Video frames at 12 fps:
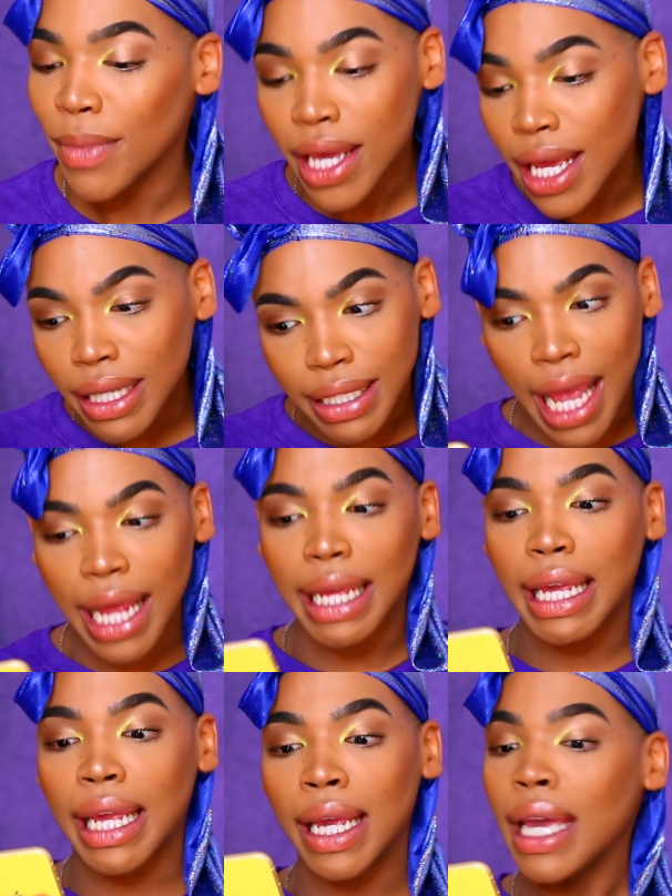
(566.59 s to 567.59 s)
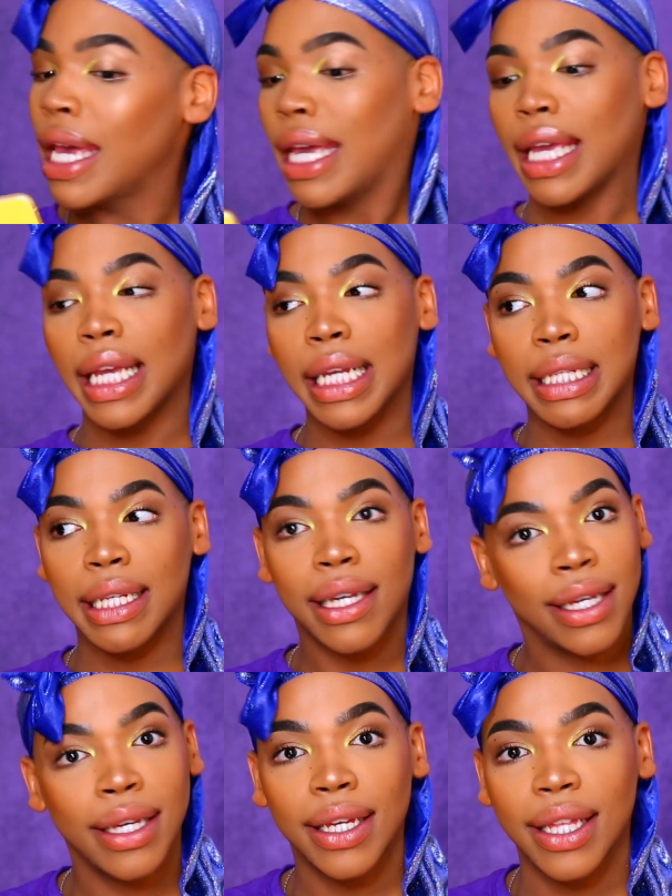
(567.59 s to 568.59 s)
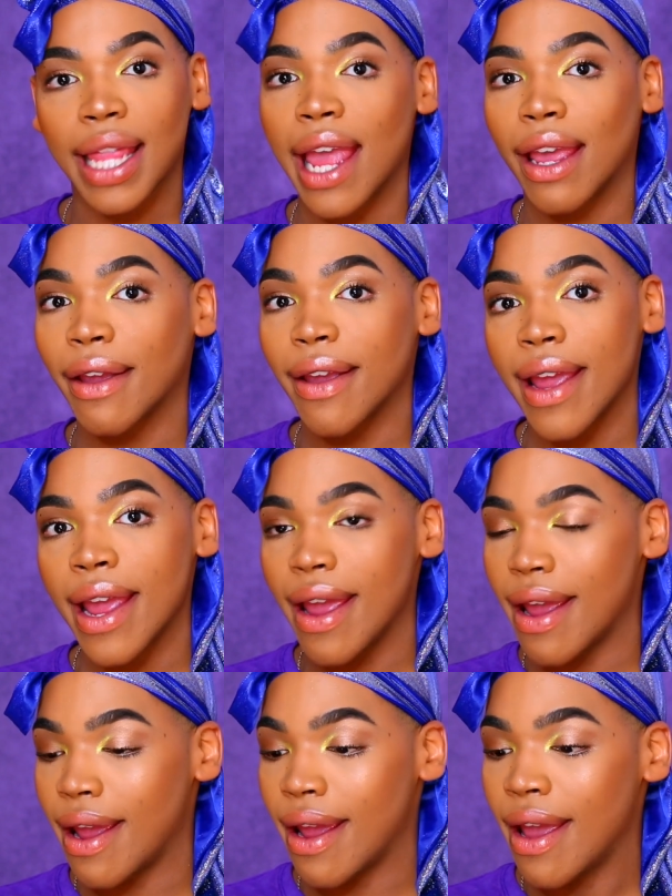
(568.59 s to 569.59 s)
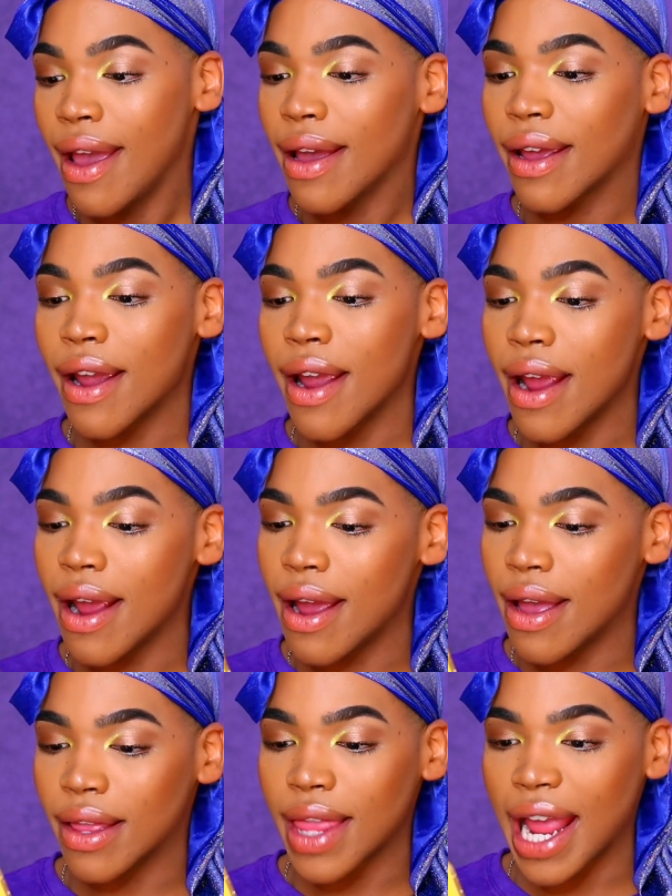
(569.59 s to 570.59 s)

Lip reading: Me and Zachary is good. Like, yeah.